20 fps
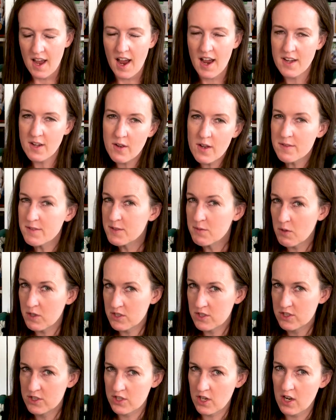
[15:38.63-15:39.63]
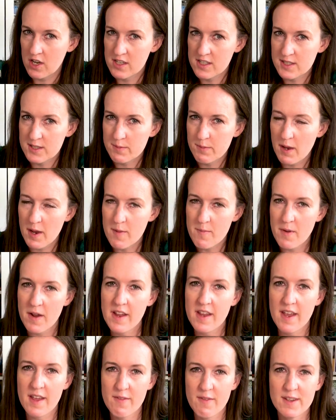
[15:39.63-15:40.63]
I know I have swatch charts, but I
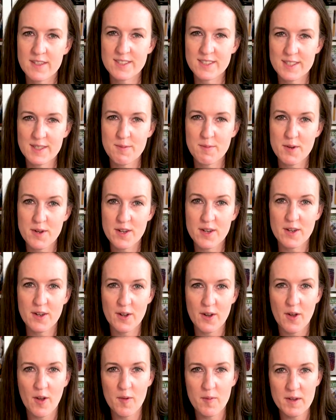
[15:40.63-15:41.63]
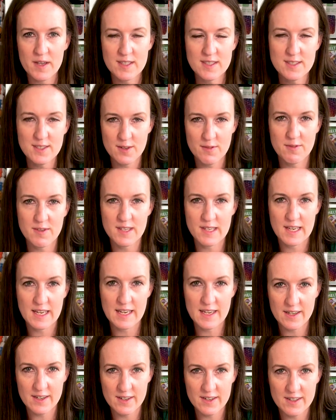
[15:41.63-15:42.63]
might eventually put all my stuff in
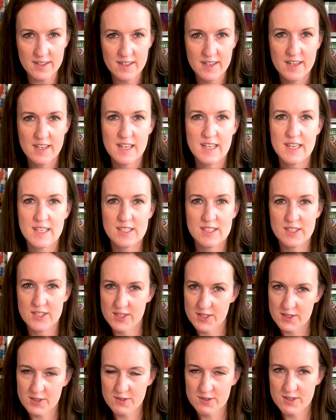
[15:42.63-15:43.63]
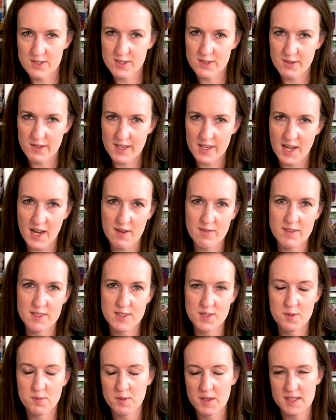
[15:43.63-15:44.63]
here too, just so I can have it
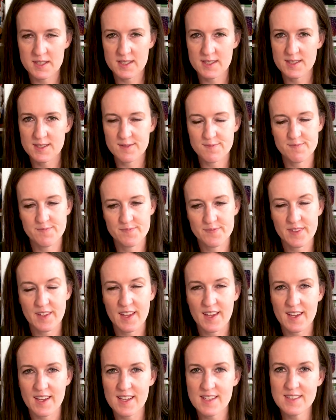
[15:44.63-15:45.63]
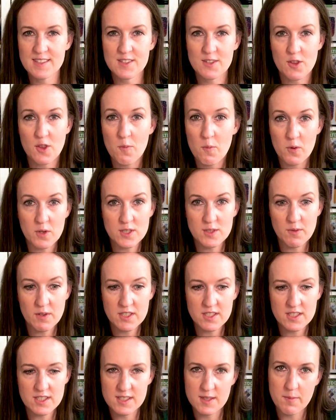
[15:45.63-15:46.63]
two places. Because the more
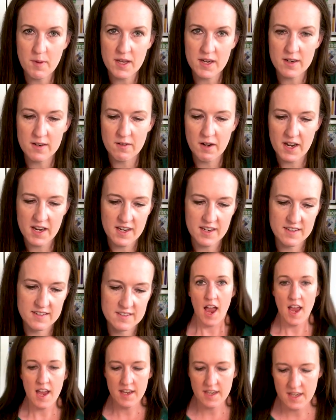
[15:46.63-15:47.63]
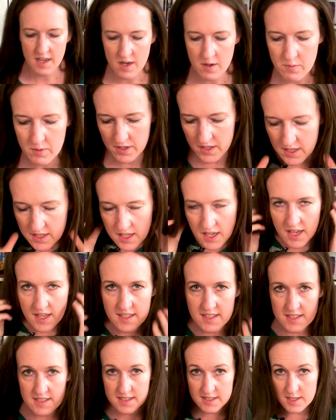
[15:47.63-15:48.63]
swatches, the better, right? And now we're gonna get
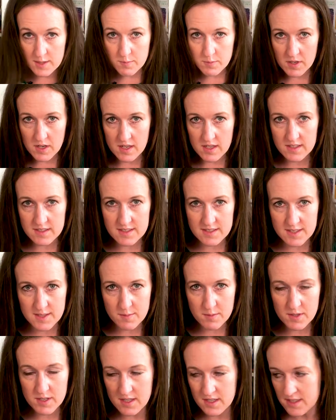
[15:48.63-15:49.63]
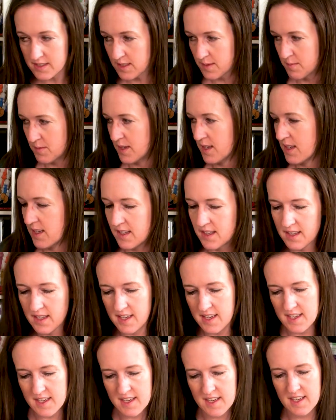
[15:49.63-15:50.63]
into Zebra. Zebra sent me
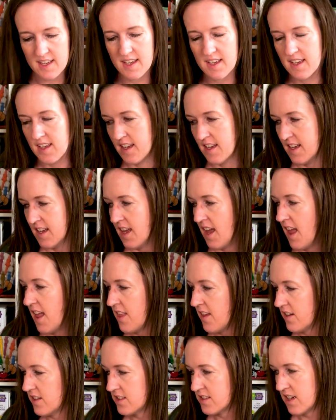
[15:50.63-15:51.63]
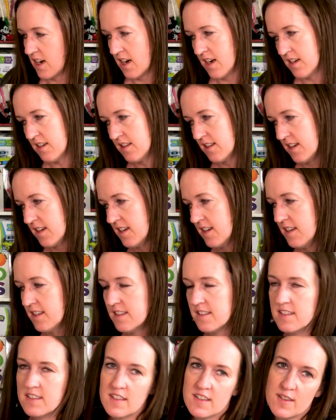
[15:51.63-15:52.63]
like their entire
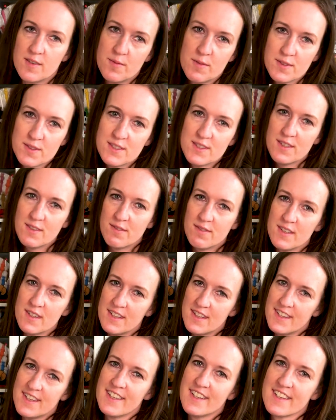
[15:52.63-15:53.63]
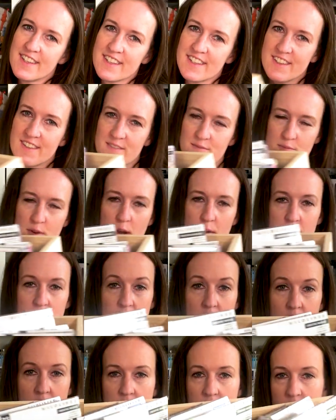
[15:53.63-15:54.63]
line, almost I felt like. Probably
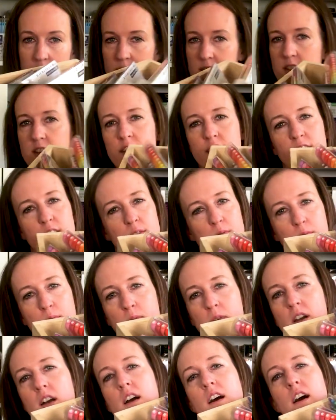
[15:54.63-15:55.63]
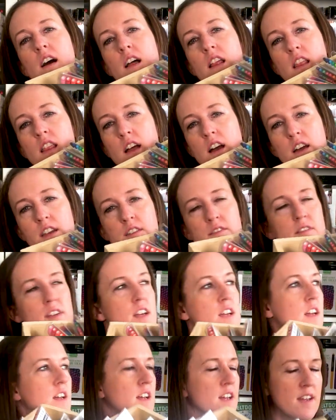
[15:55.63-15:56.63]
not everything, but a lot of
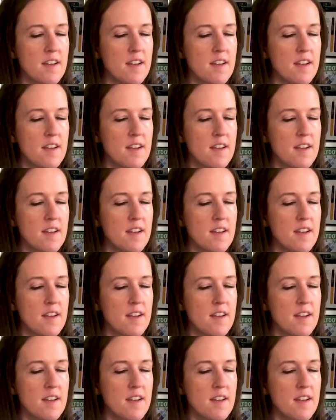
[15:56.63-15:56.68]
it.